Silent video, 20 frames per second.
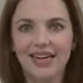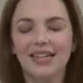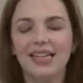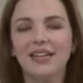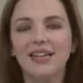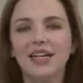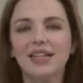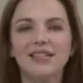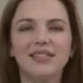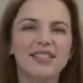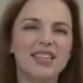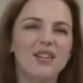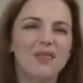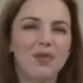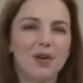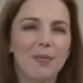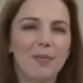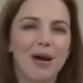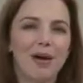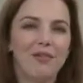Let that sit
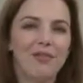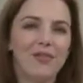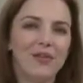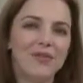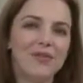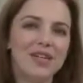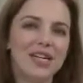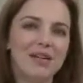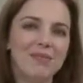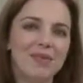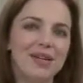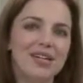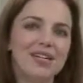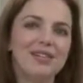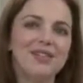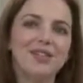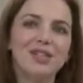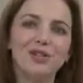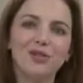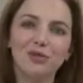for about 15
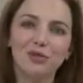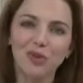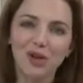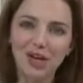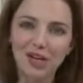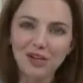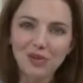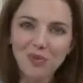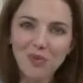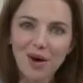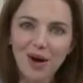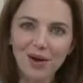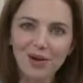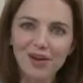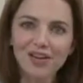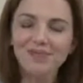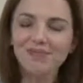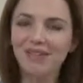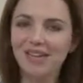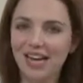minutes, then drain the
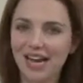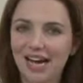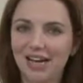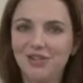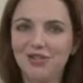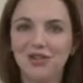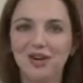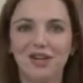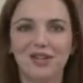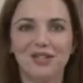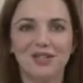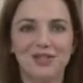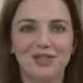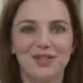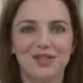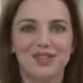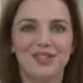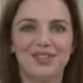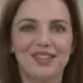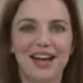water and add your onions
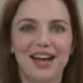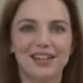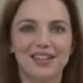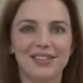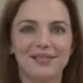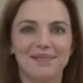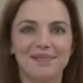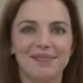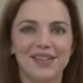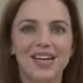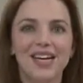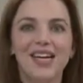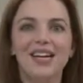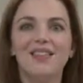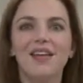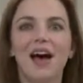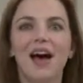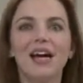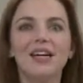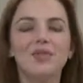to the salad.
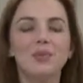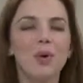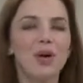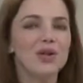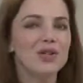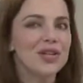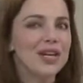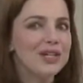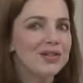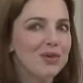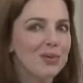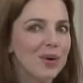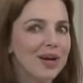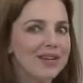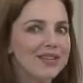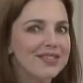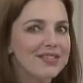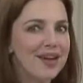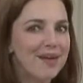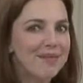The ice water takes
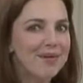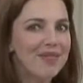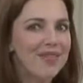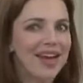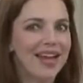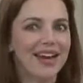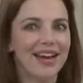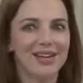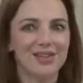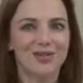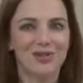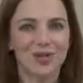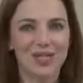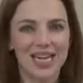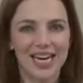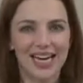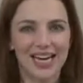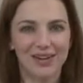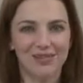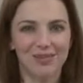away some of that extra
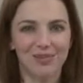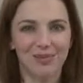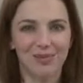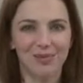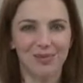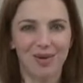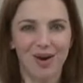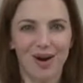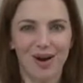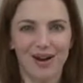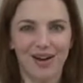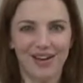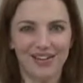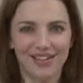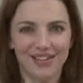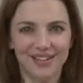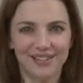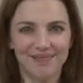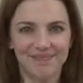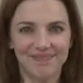tang from the raw
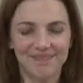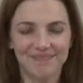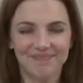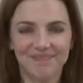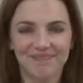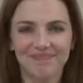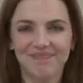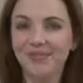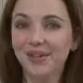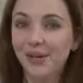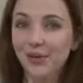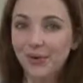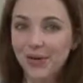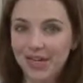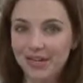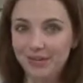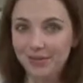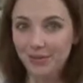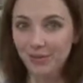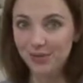onion.
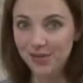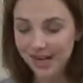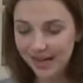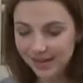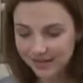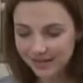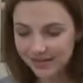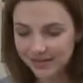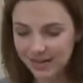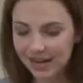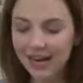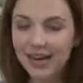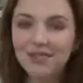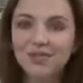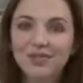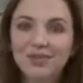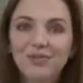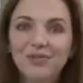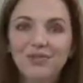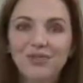Okay, so next I
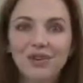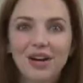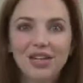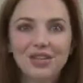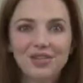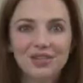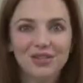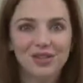have some fresh